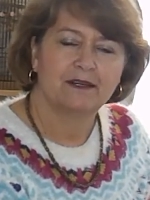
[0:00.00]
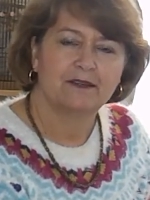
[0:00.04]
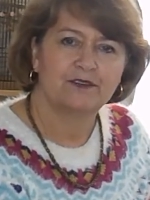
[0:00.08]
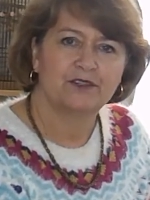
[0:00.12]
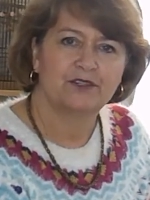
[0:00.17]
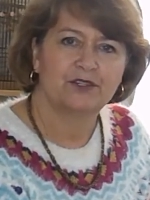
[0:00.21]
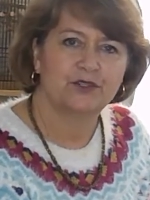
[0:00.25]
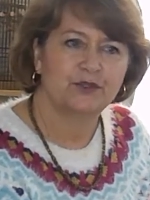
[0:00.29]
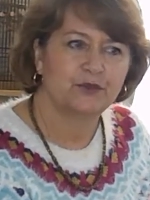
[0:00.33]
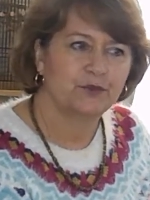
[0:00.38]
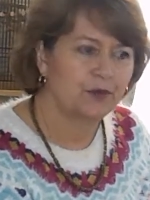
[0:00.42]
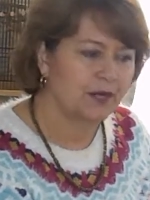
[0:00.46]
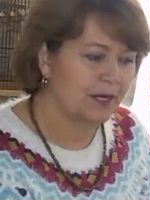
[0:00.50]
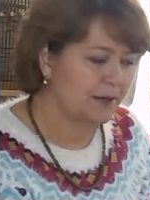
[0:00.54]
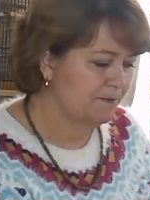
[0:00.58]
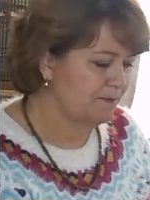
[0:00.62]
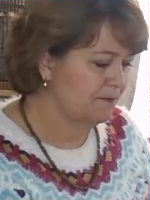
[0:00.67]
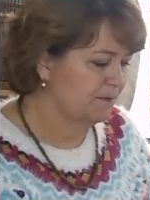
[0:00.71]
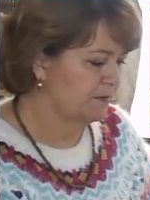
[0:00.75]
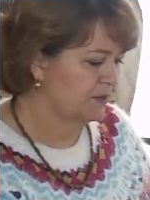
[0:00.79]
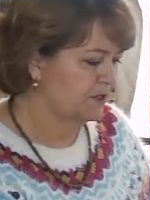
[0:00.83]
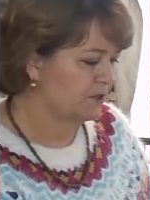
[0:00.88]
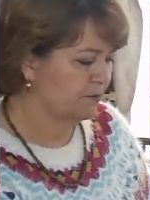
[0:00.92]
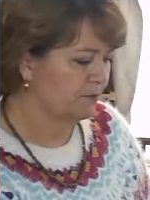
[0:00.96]

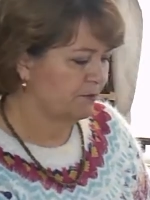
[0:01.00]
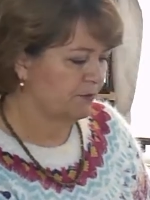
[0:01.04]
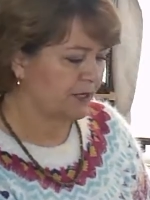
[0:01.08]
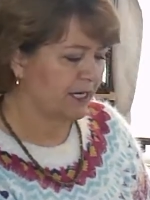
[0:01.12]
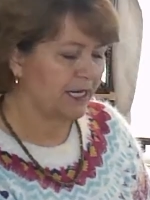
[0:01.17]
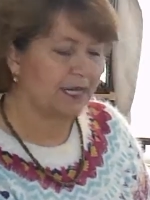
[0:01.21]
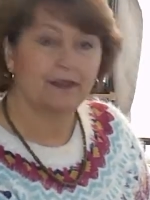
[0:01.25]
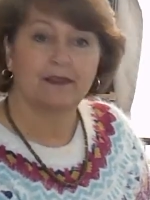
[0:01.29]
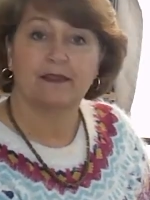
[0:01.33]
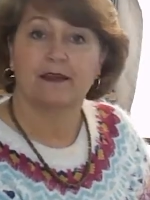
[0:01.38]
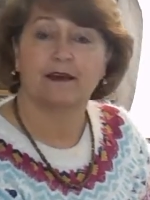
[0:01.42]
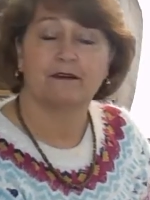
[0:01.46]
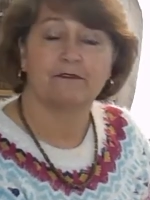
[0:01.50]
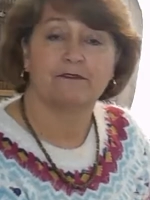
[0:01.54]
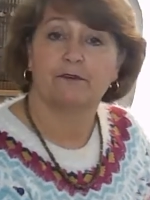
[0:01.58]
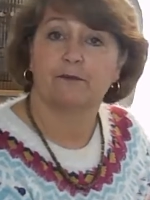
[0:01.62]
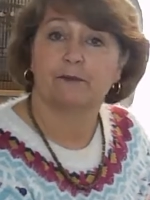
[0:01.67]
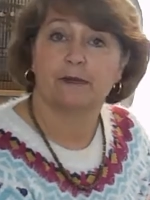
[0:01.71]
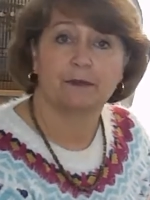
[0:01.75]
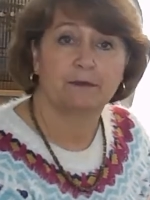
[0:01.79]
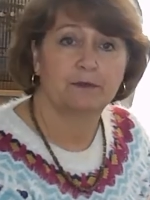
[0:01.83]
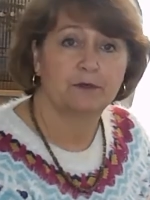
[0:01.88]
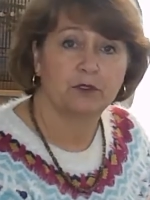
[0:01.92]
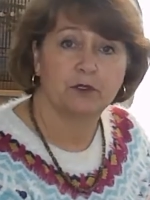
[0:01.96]
to breathe for
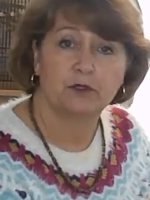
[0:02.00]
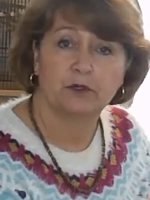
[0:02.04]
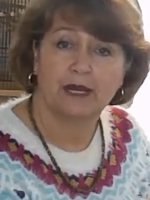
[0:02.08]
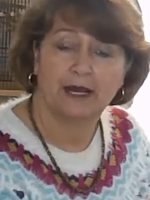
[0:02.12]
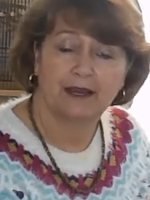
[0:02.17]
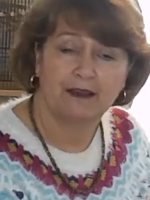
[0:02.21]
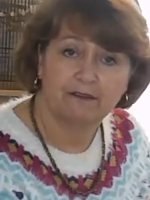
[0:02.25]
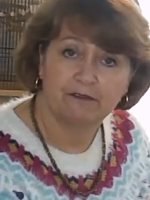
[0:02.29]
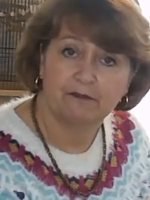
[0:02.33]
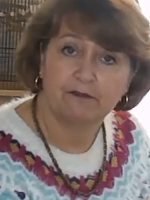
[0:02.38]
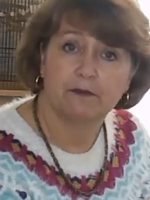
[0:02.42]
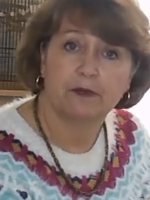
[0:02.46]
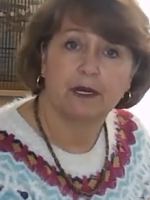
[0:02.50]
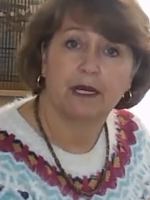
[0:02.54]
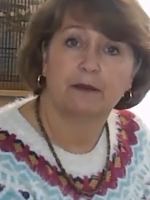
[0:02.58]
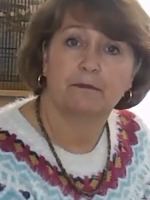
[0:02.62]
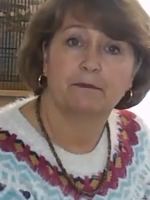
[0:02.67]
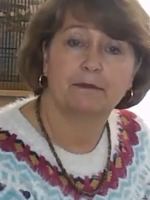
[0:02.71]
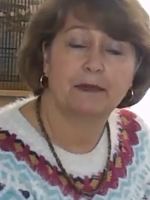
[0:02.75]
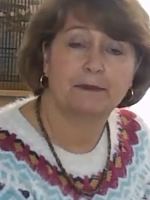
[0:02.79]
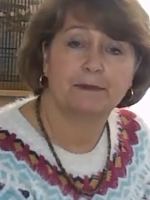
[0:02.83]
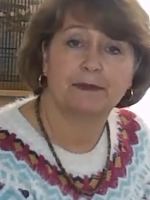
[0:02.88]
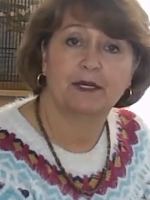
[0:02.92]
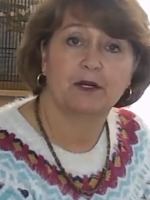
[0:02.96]
people who
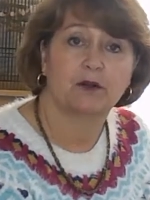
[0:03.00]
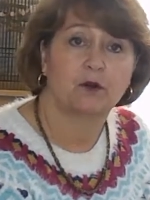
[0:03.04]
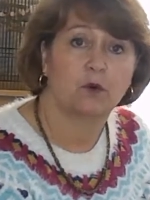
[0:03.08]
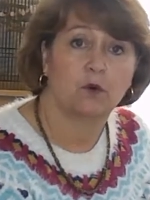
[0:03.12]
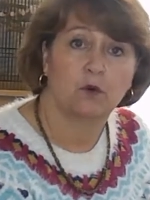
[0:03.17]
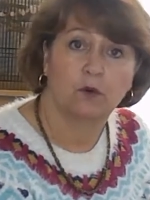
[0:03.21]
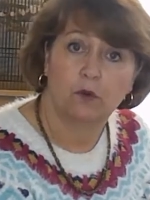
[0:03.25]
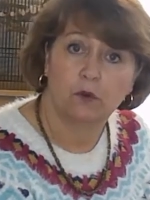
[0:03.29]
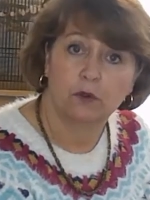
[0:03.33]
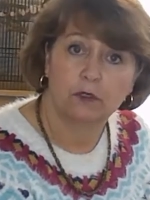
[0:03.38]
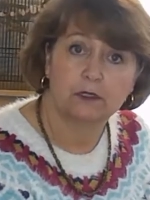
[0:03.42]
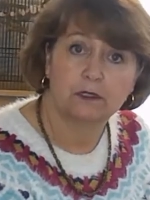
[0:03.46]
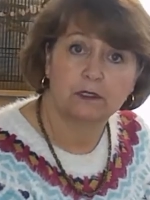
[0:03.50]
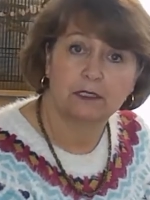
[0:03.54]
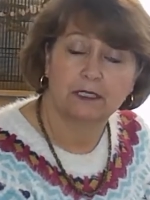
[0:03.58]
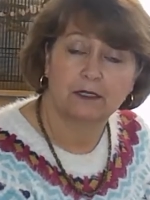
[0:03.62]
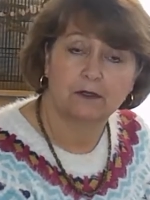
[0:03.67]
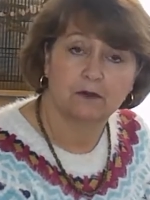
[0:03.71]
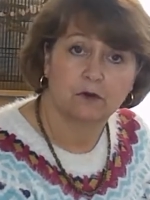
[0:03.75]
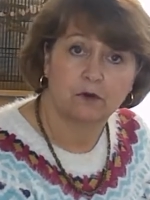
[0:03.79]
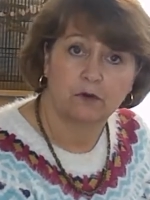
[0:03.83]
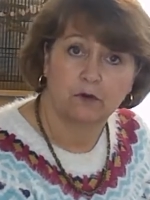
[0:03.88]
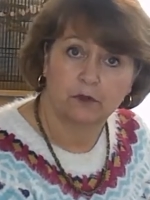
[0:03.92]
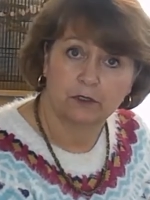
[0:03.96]
have maybe a little
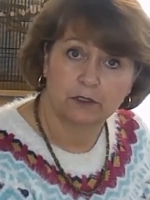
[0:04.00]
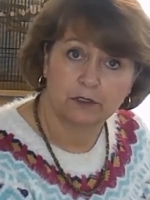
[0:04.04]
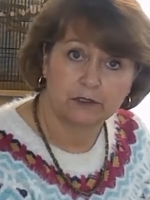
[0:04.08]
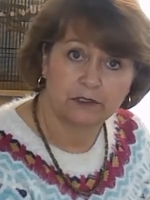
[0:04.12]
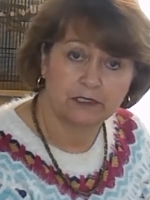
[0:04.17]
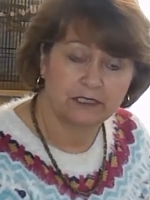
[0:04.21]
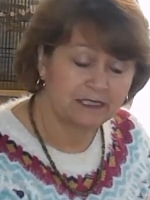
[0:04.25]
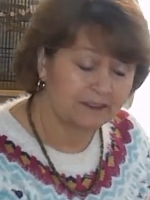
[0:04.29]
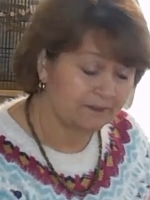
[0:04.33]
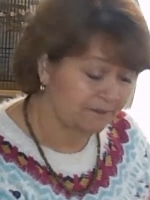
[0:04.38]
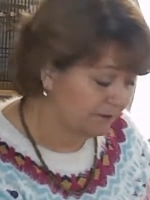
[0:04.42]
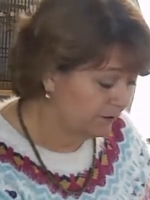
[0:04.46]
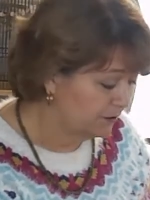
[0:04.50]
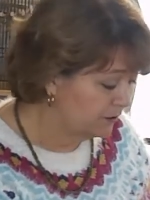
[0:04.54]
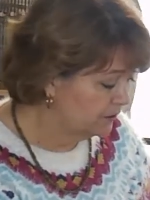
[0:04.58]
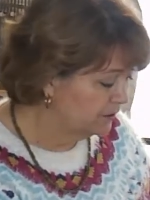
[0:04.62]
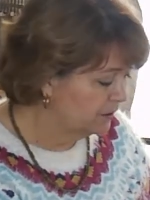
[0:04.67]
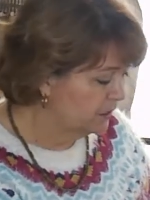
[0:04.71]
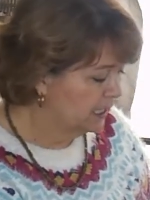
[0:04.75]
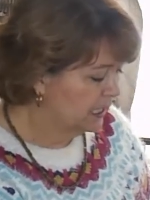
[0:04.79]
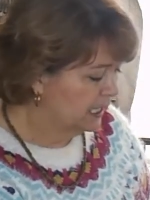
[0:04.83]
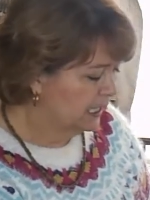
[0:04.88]
cold or sniffle.